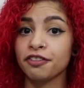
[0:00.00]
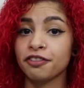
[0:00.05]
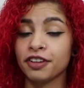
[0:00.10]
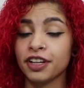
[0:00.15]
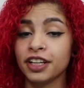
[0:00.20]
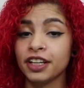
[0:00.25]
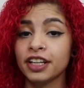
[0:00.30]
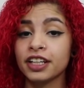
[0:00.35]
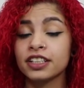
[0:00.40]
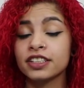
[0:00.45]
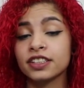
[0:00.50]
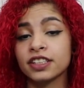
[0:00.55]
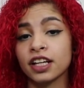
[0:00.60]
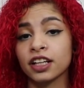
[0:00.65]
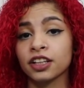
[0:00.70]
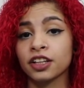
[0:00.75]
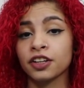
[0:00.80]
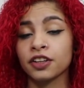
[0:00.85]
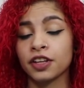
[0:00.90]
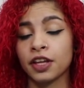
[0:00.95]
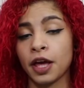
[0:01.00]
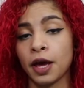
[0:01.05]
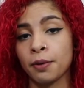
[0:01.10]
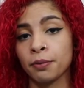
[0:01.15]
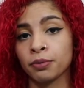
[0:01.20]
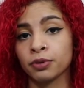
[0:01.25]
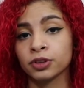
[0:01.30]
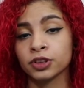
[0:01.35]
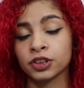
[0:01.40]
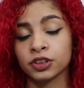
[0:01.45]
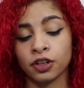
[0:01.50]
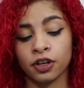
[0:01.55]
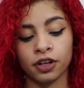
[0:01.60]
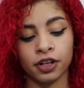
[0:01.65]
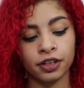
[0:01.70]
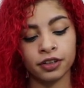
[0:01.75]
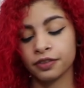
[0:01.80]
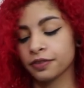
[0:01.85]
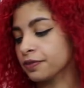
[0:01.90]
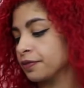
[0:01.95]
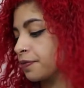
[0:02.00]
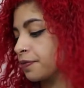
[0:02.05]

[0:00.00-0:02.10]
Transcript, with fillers: Fate Extella the Emerald Star,